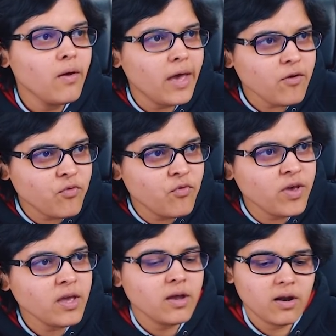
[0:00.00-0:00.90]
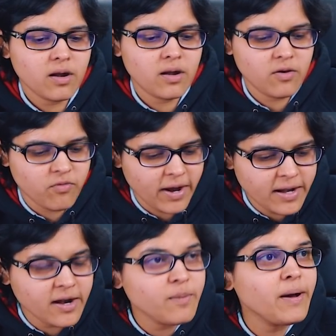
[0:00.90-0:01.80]
FV
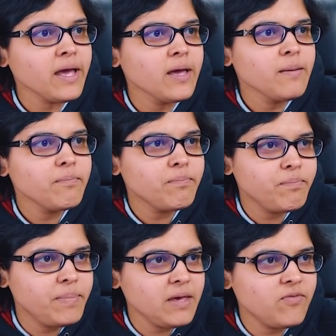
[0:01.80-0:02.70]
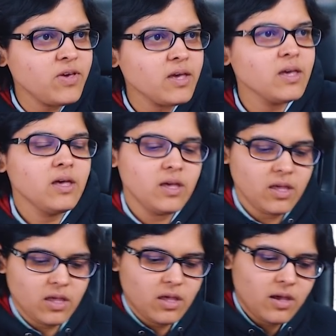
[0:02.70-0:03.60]
divided by PV
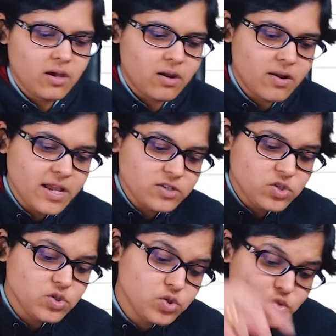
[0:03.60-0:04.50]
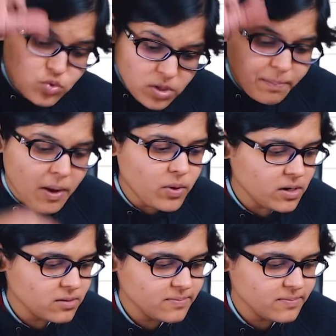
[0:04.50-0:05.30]
raised to the power